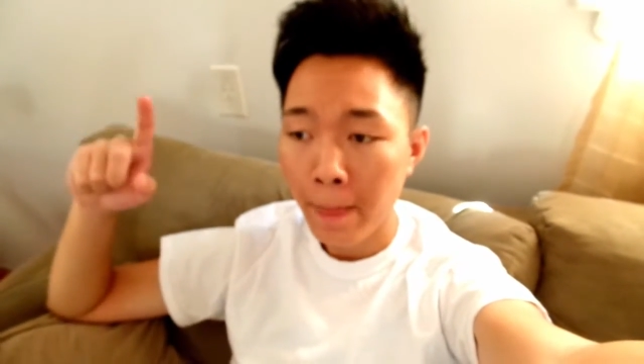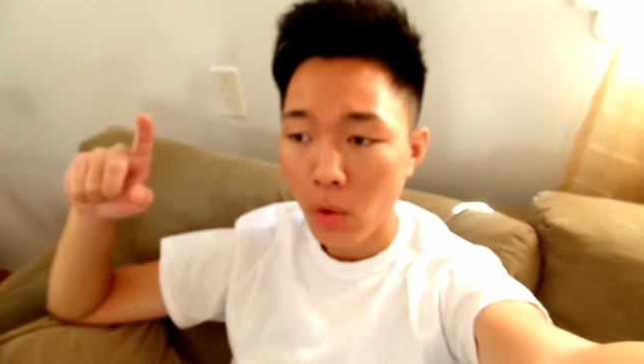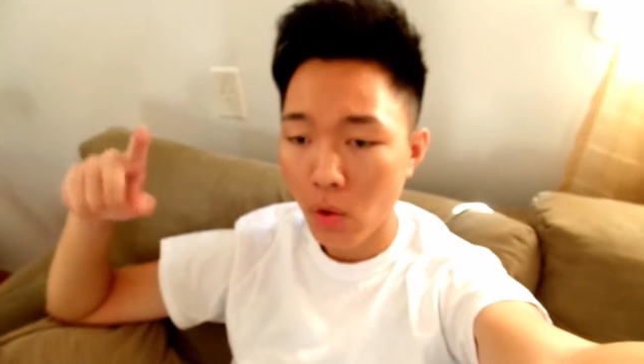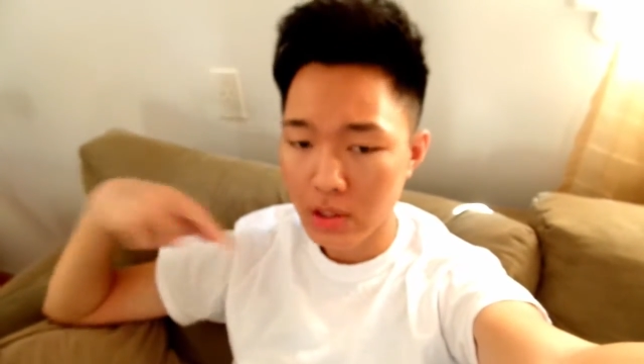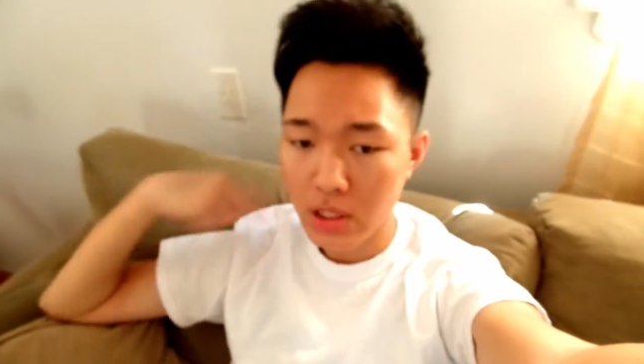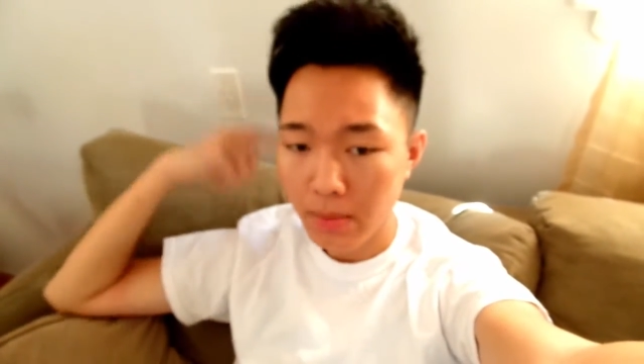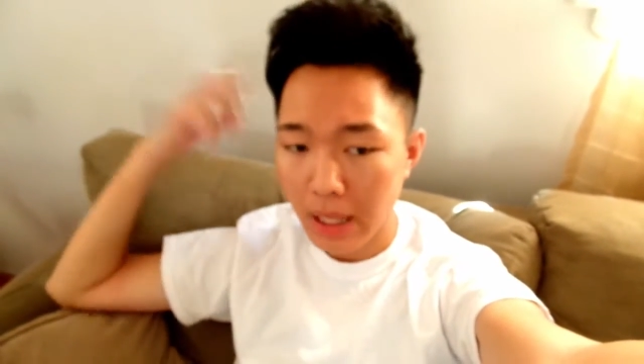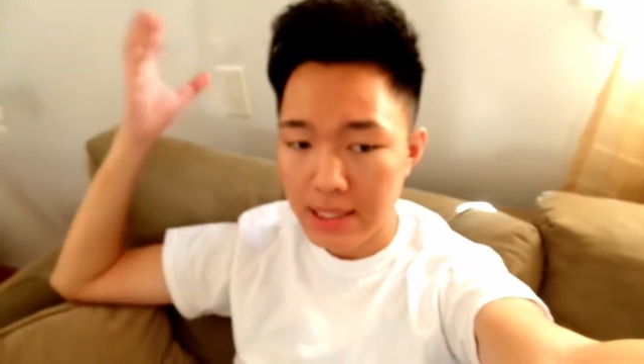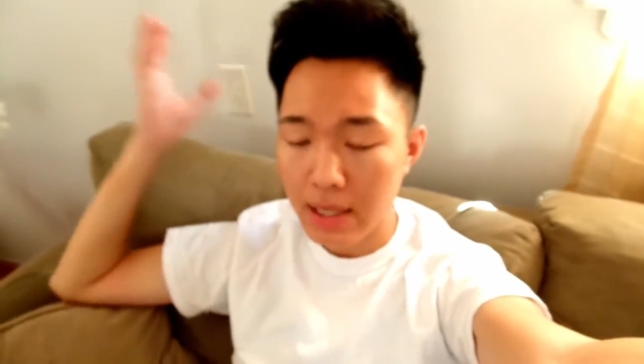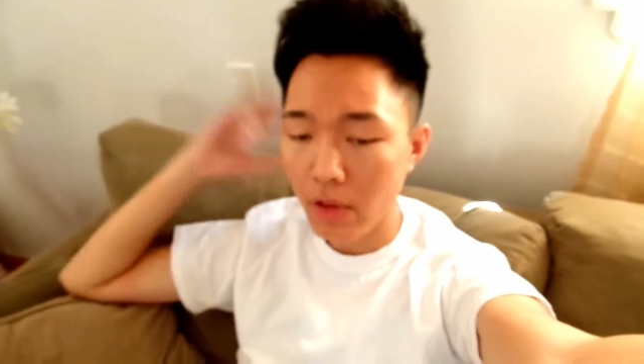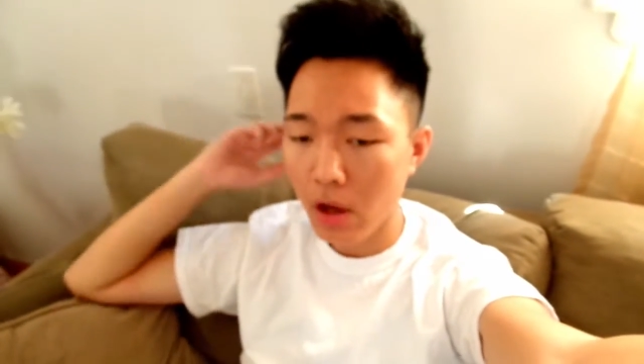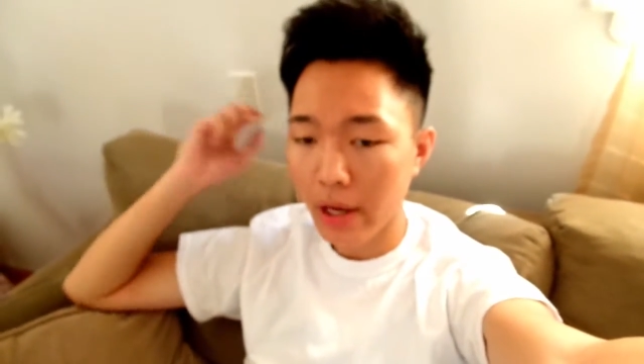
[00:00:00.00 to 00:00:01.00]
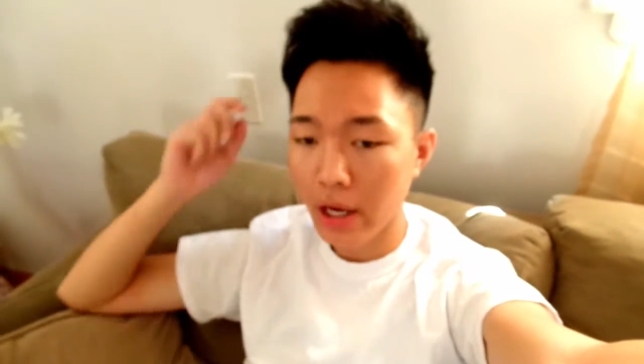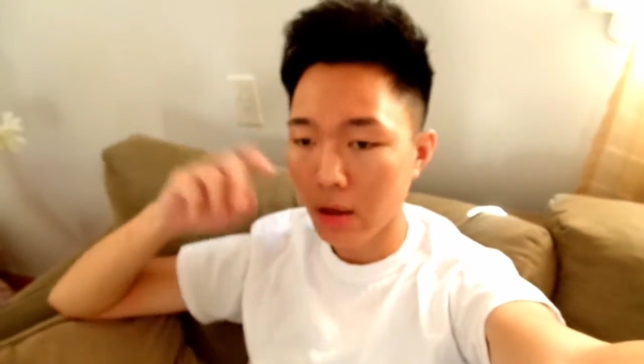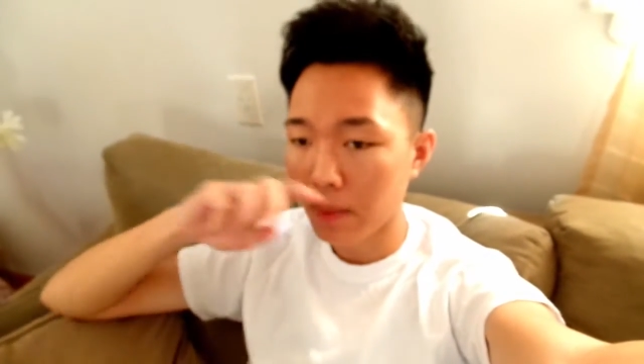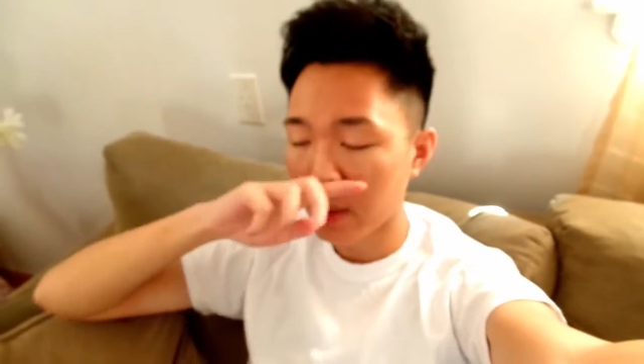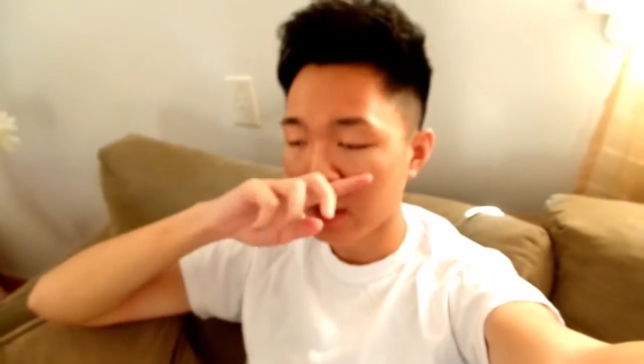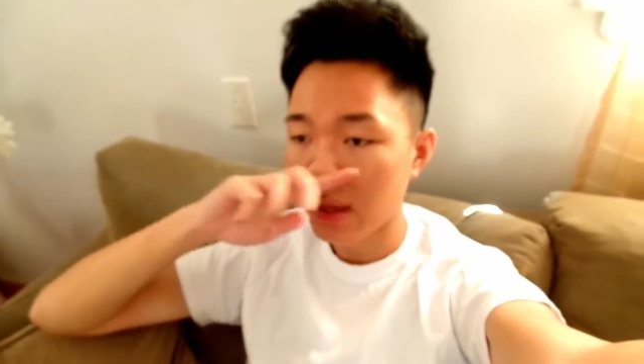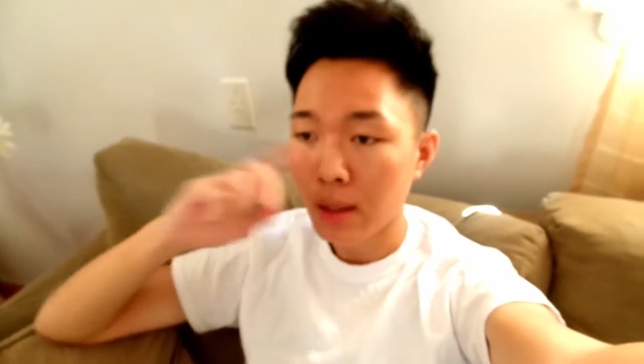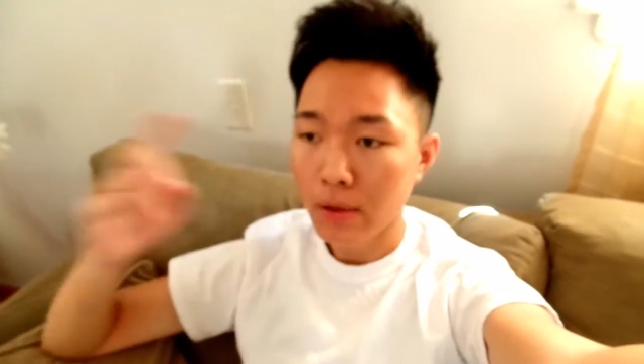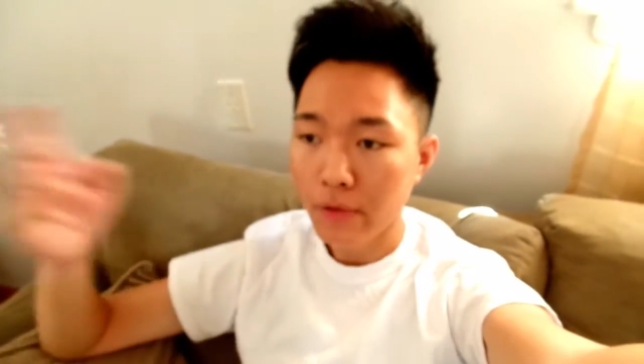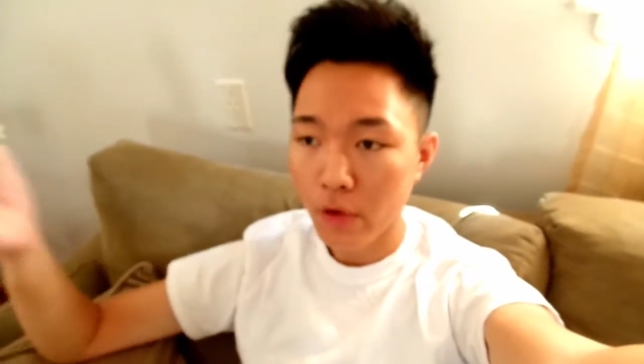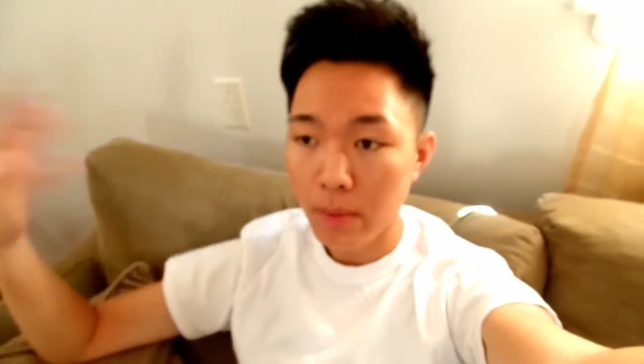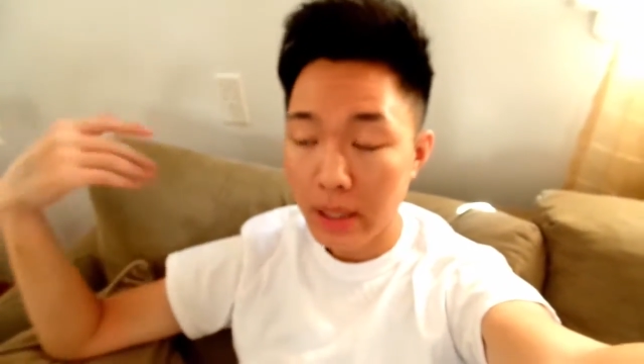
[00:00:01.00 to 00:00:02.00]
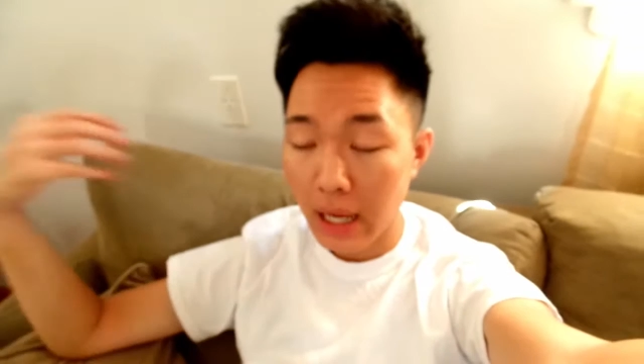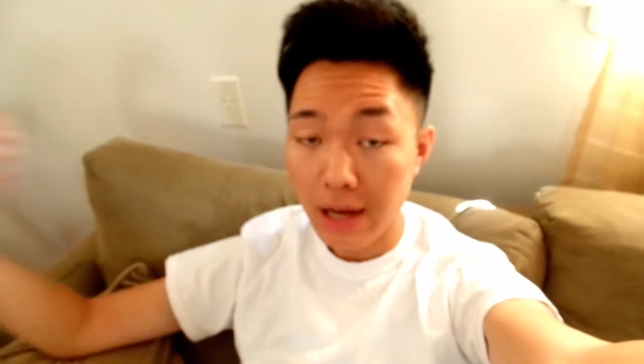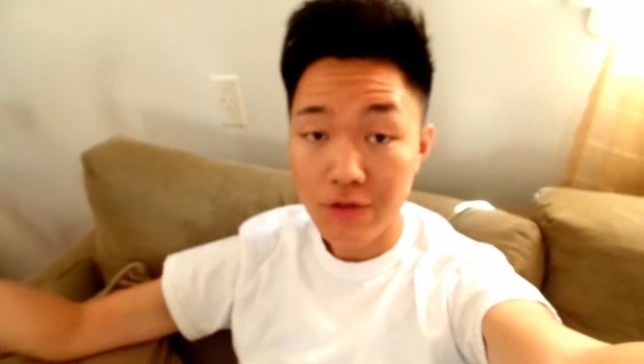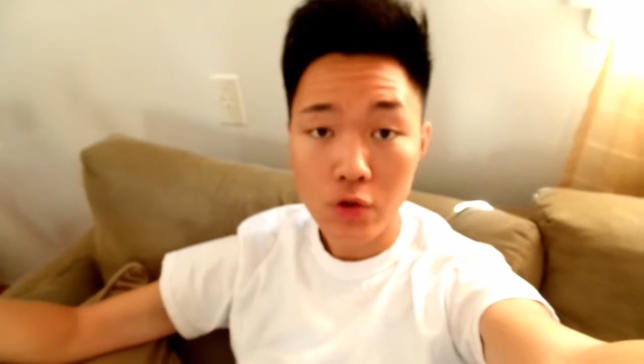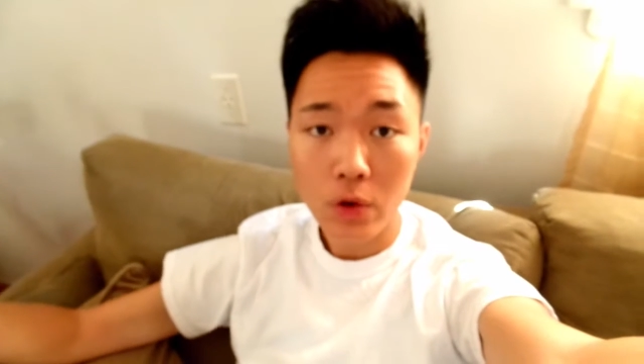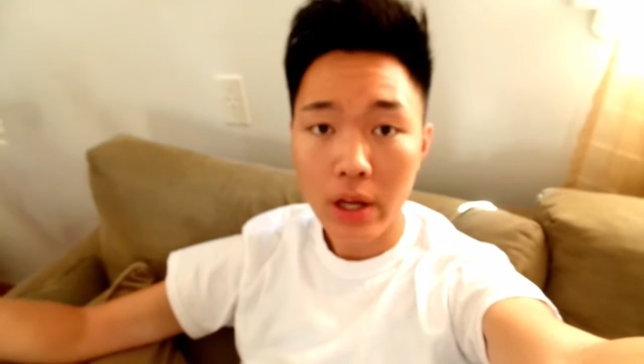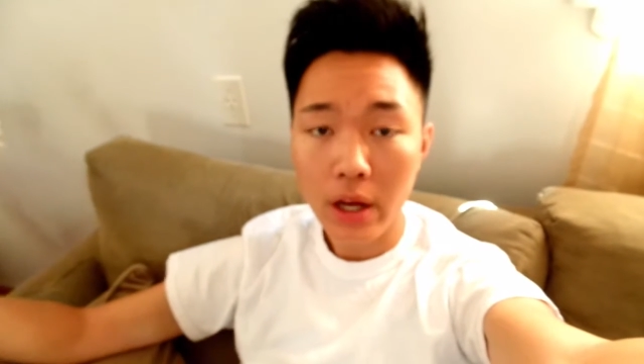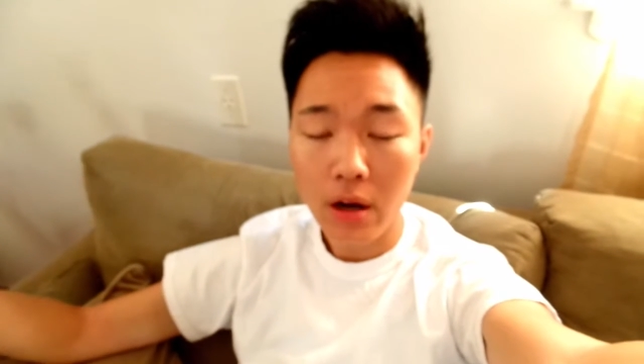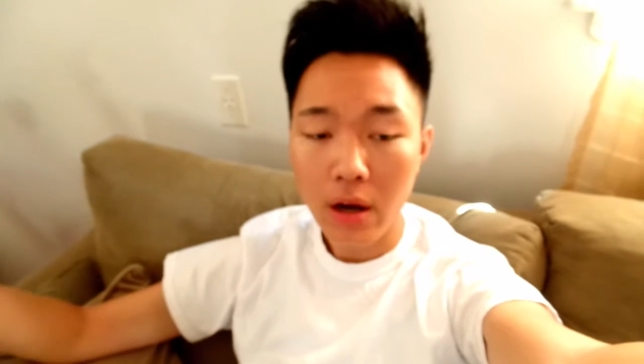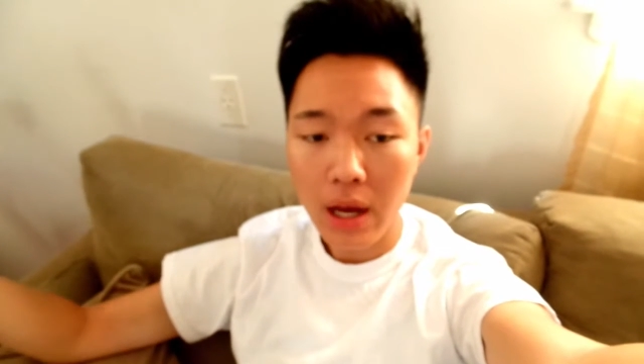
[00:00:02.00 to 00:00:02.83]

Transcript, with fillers: or some guys have long hair, but for me, I have short hair.